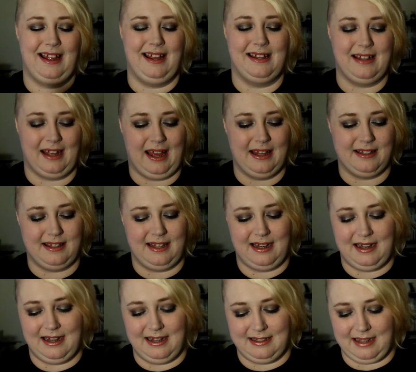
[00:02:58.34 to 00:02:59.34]
that indicates
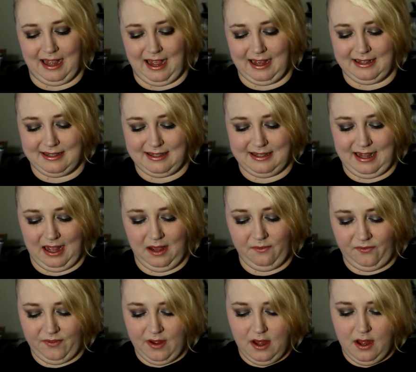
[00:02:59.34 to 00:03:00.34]
that it is eye
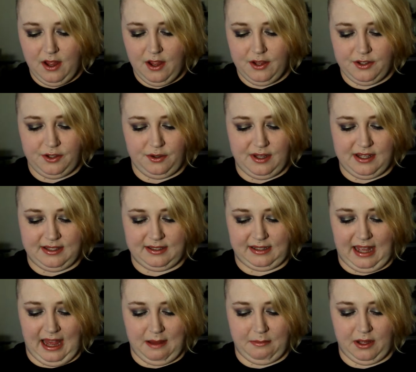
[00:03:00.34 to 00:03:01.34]
safe. So this
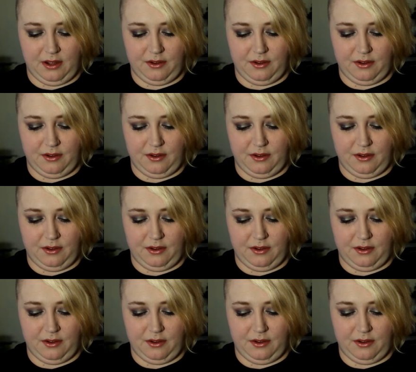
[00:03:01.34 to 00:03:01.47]
can